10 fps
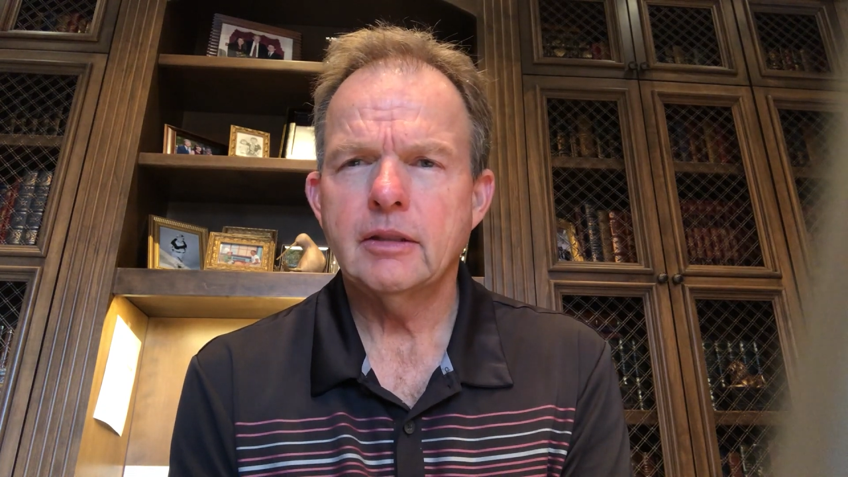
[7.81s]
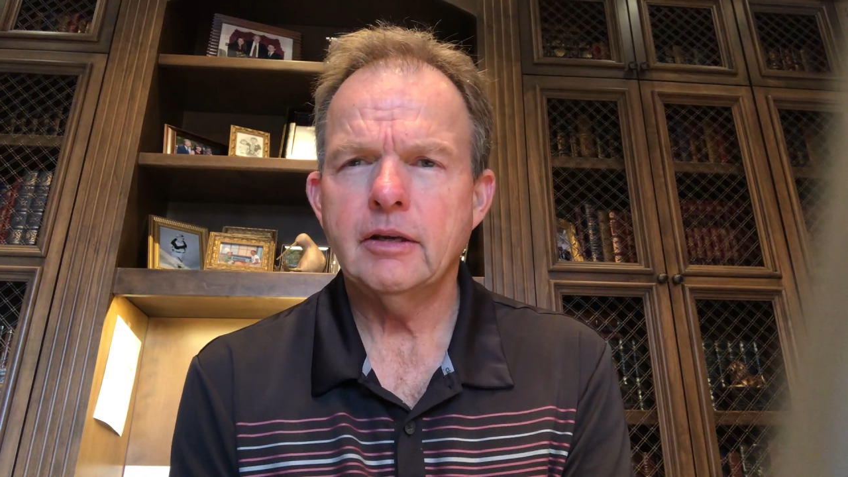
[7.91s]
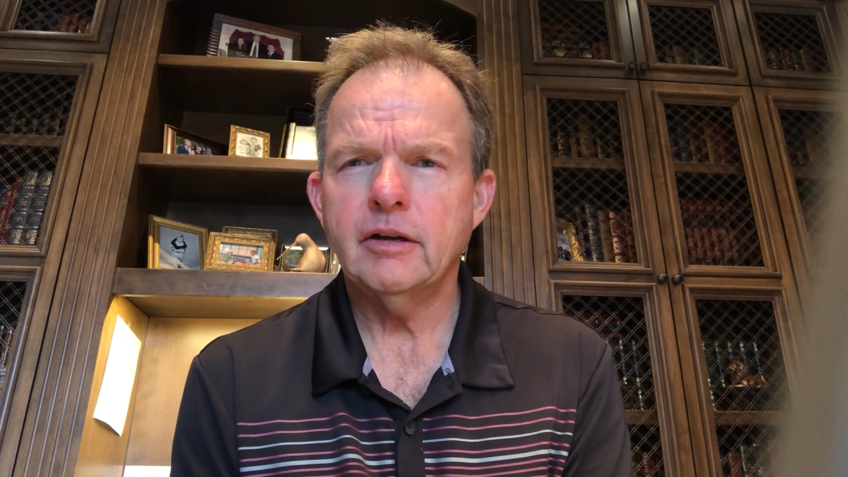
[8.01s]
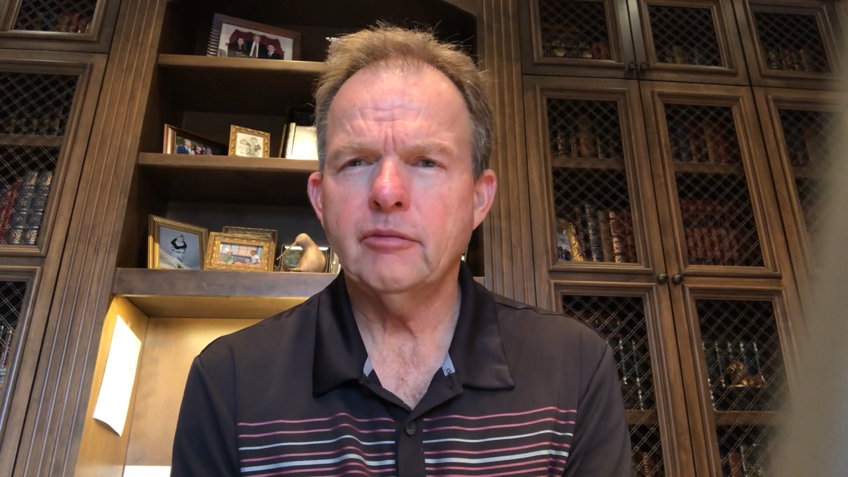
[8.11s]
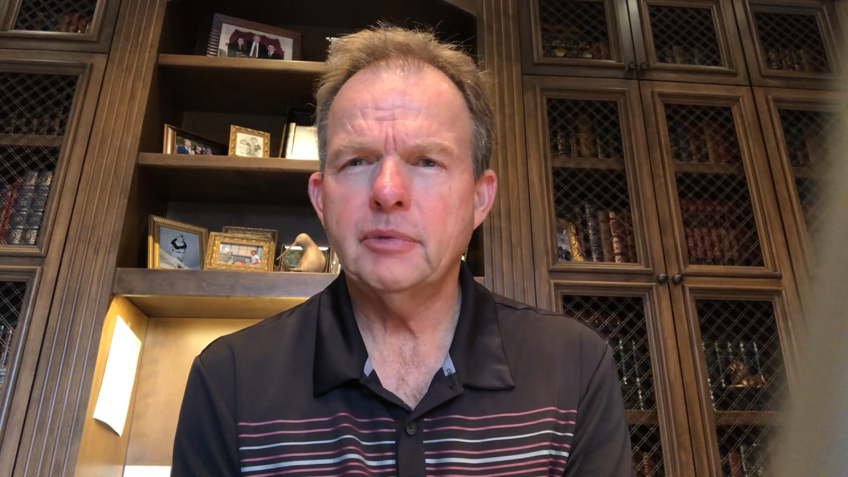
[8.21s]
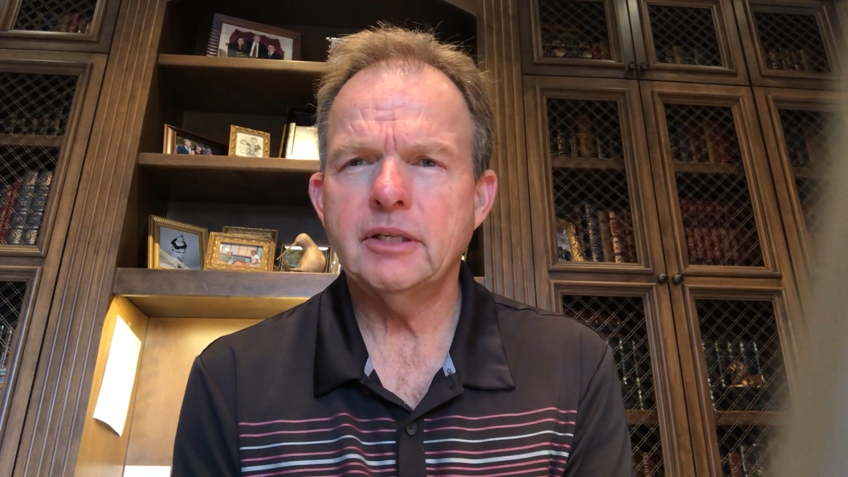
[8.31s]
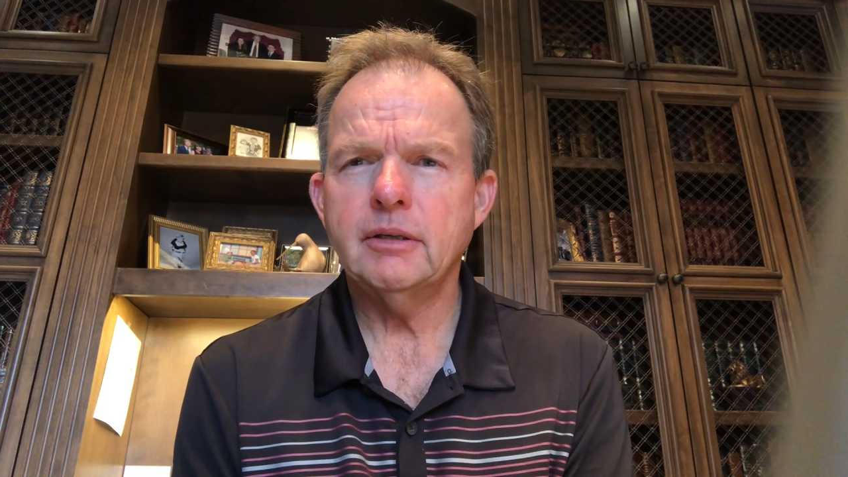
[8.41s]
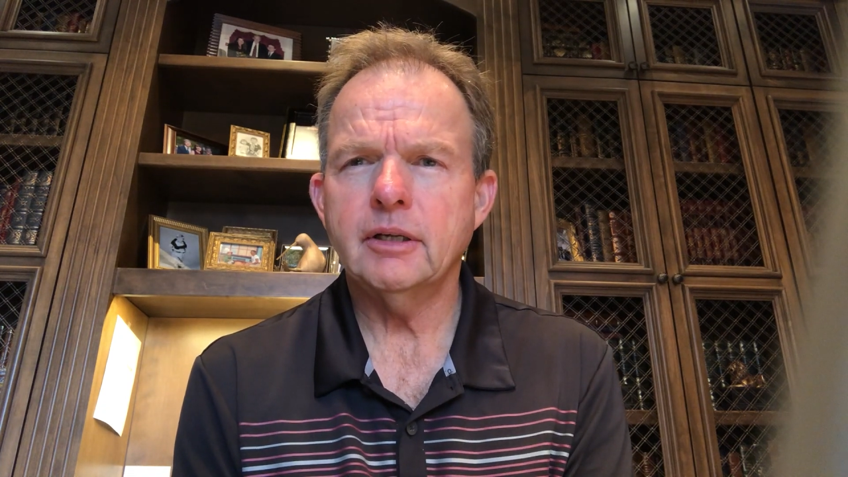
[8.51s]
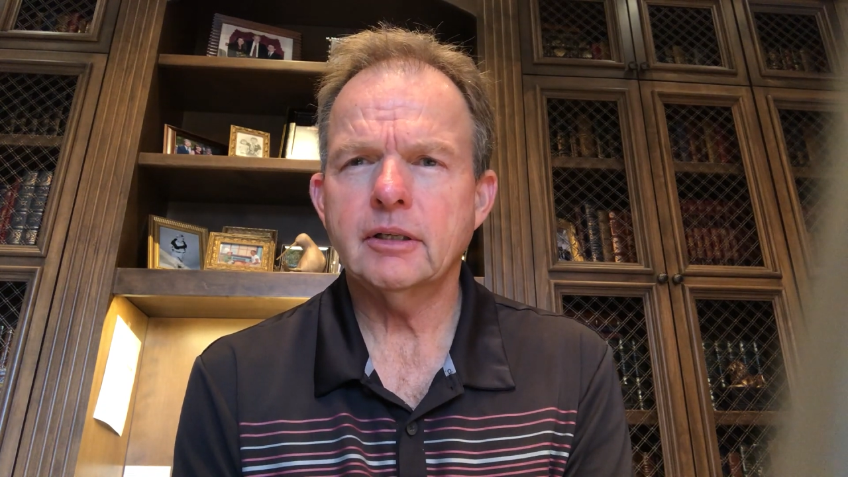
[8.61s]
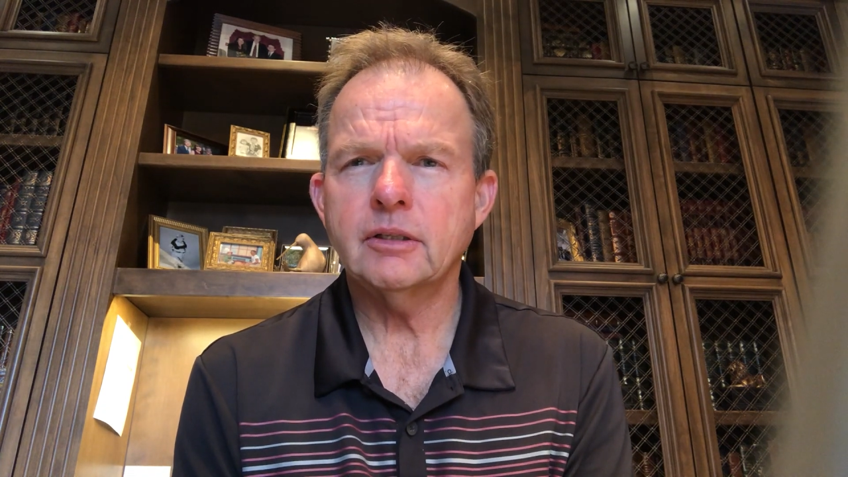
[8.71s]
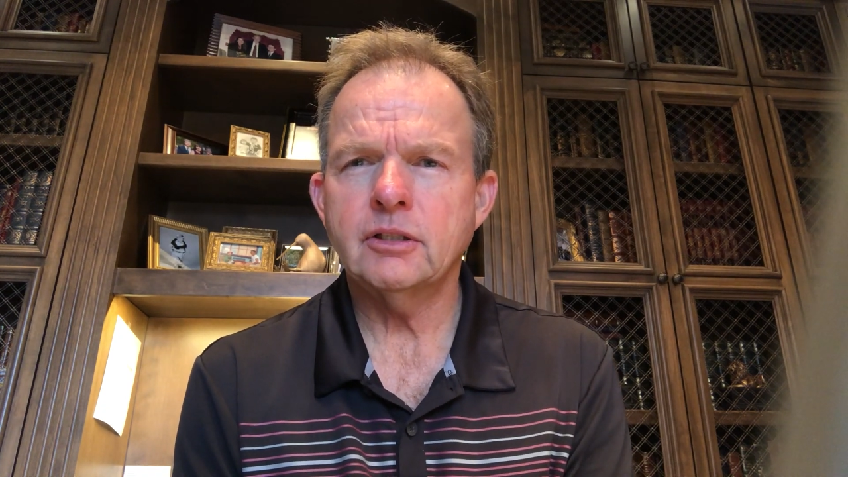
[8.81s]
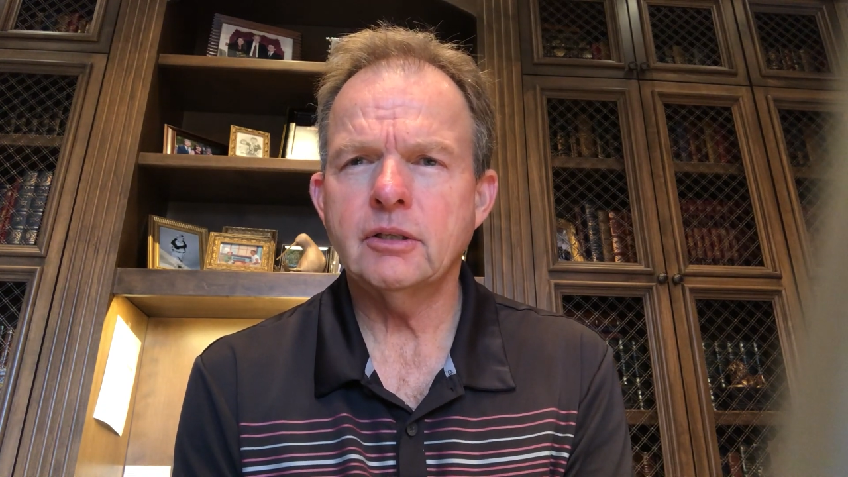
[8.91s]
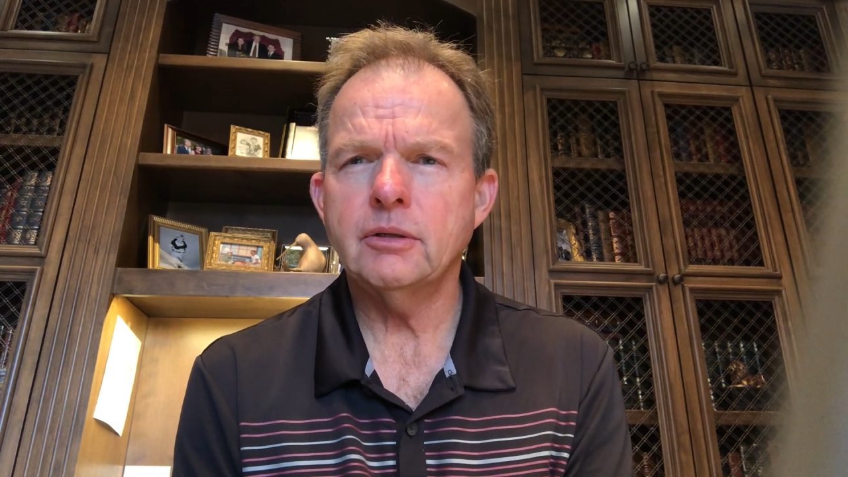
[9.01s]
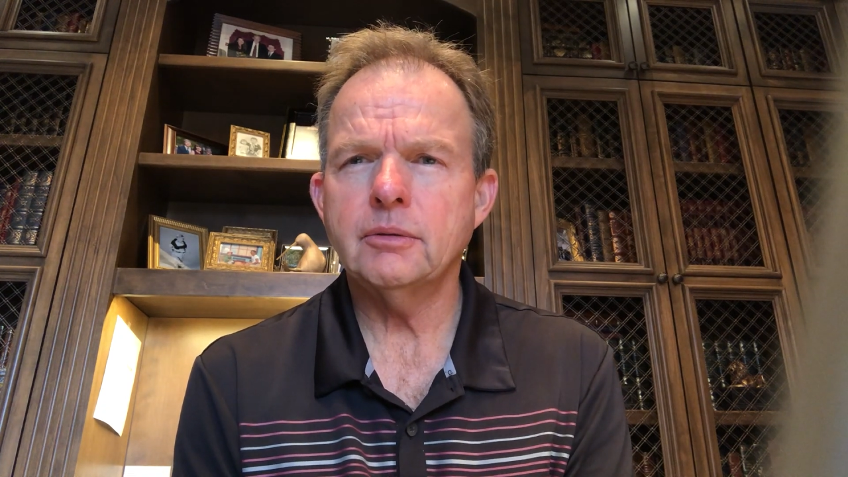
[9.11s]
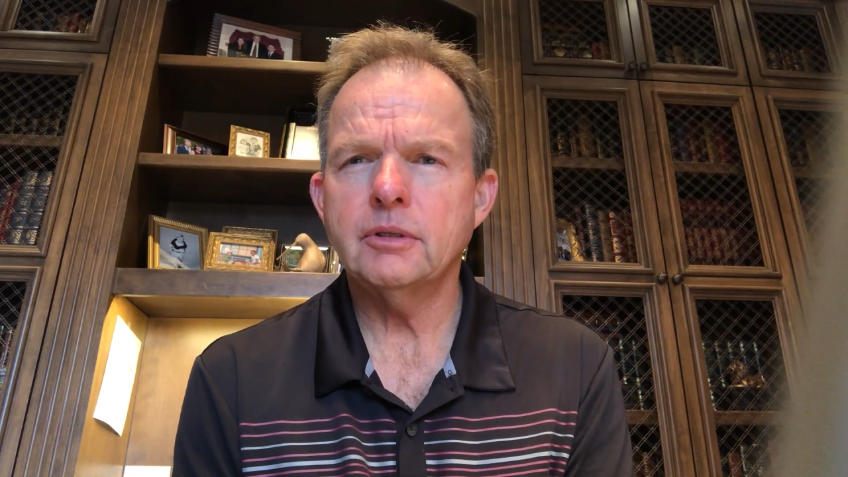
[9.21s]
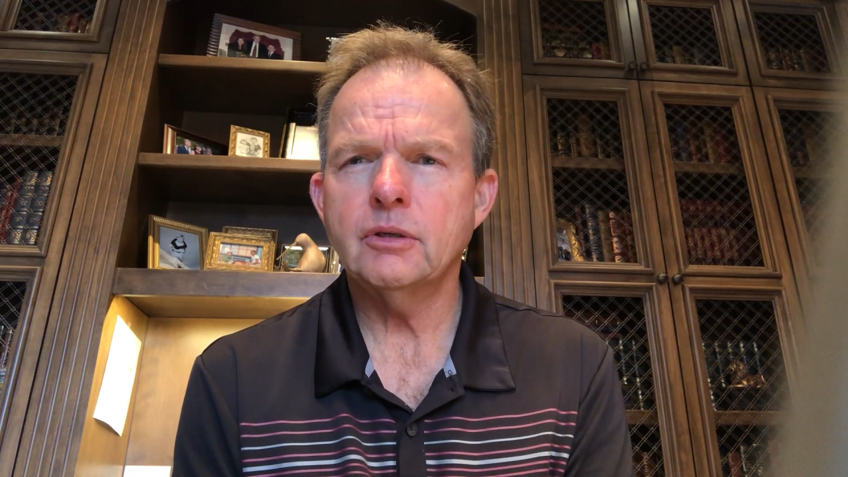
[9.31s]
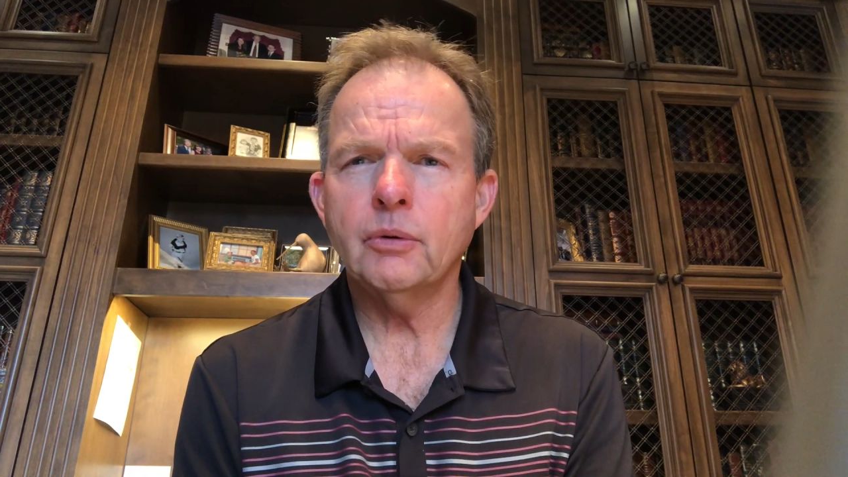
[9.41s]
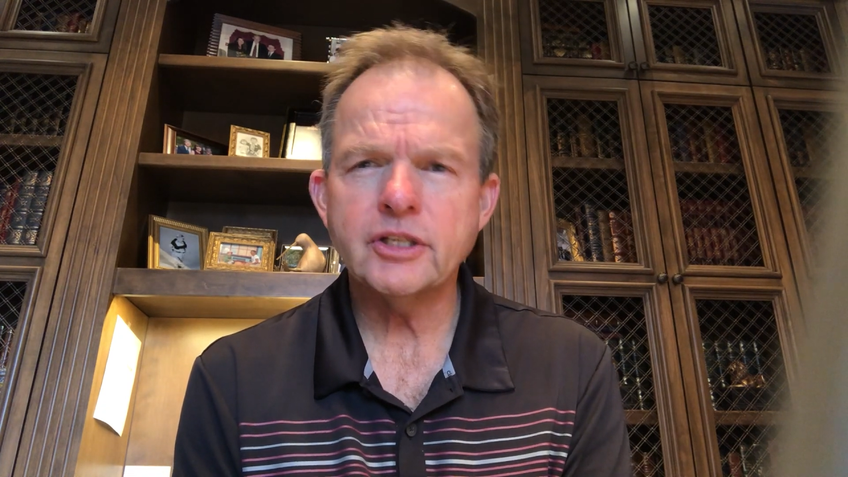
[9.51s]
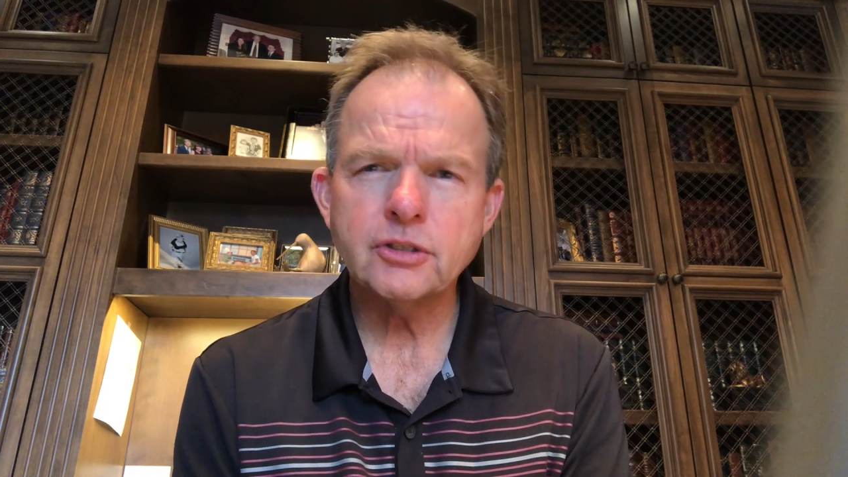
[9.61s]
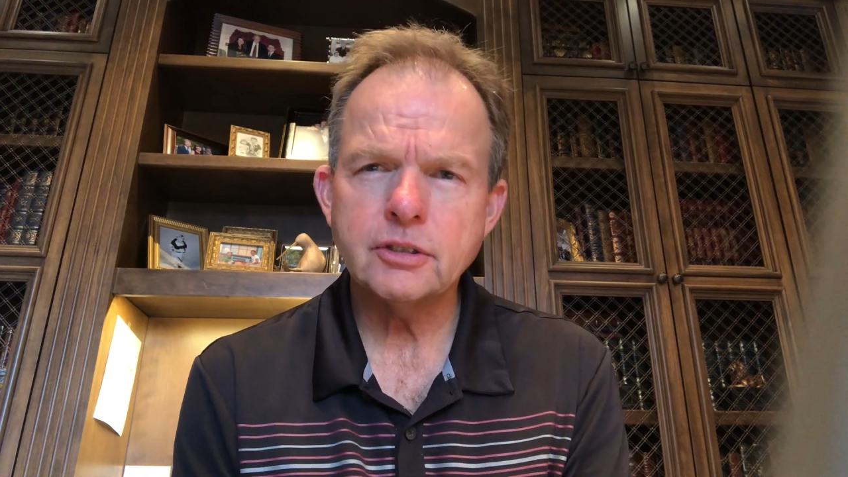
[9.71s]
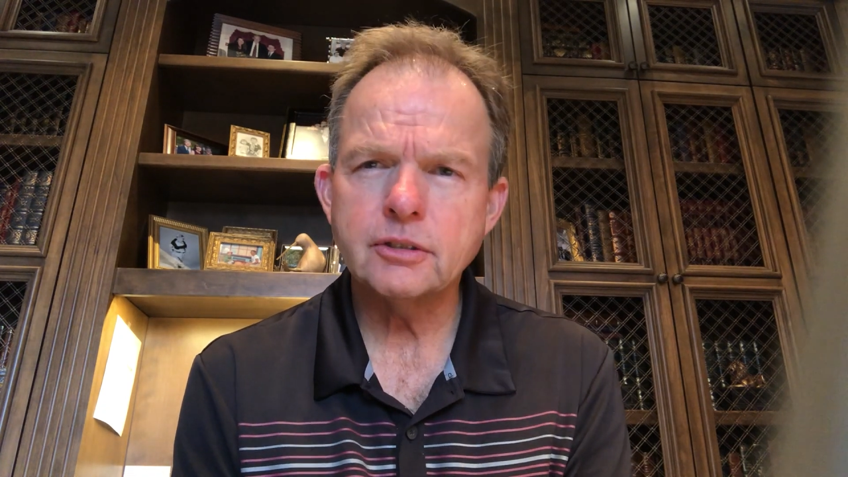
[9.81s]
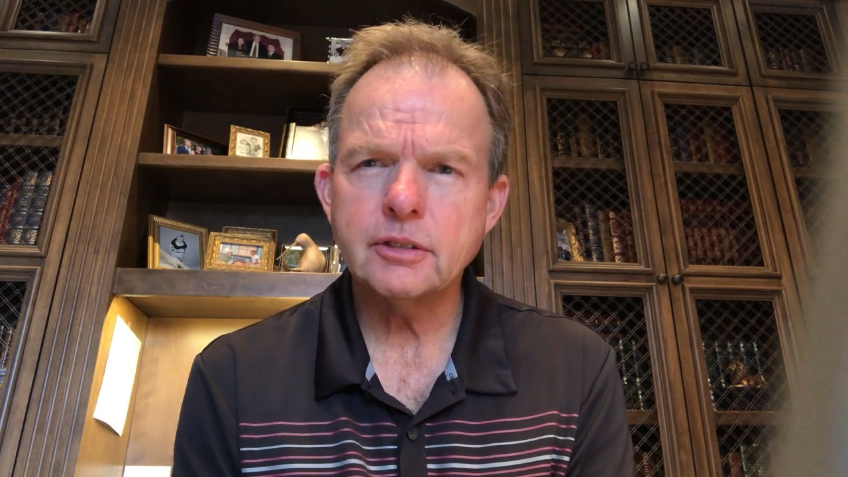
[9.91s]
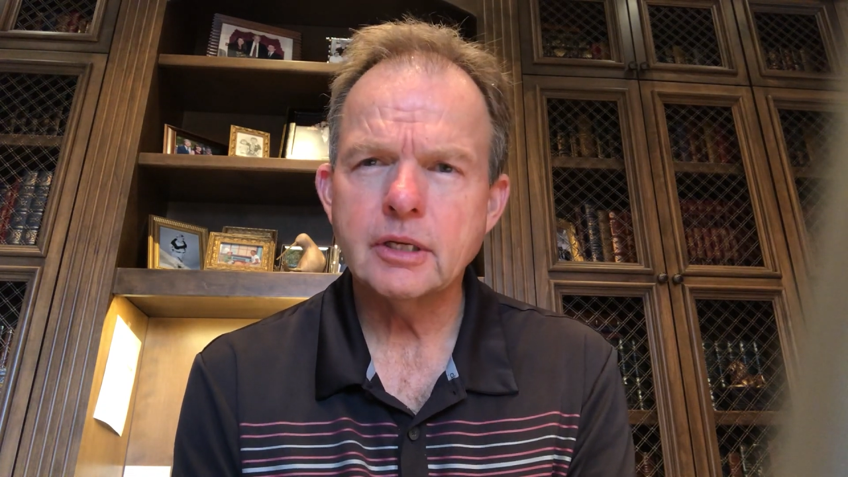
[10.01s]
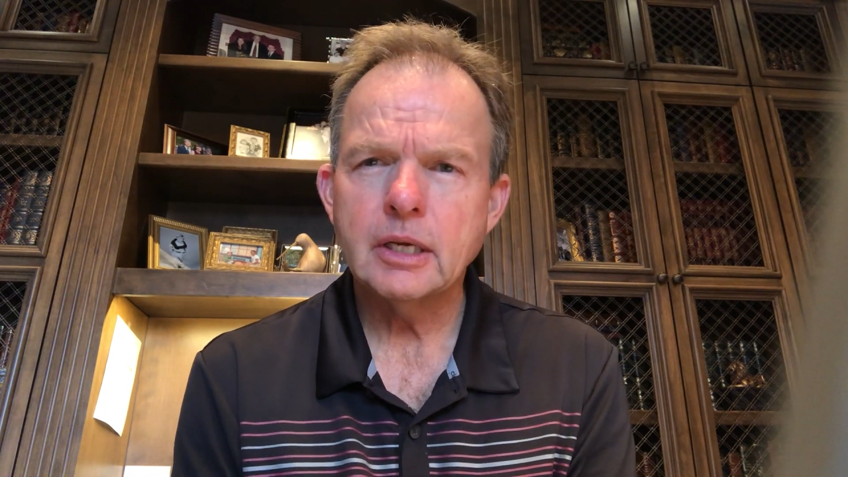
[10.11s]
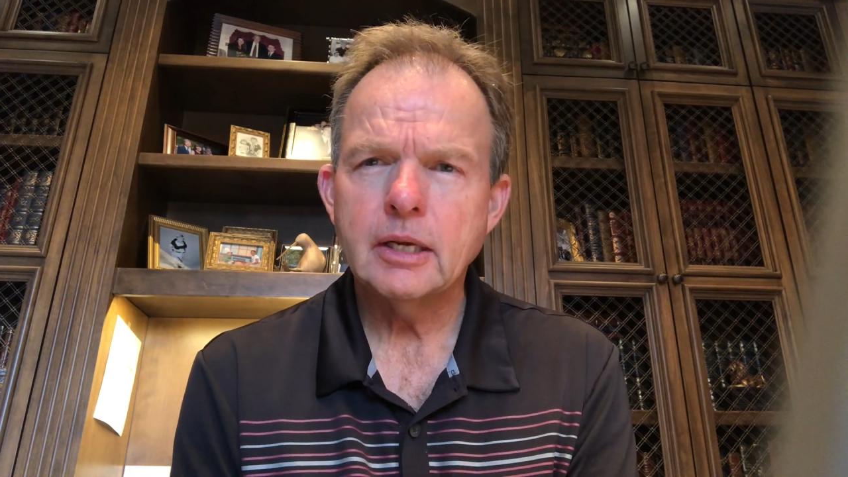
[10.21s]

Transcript: there have been uh, continued questions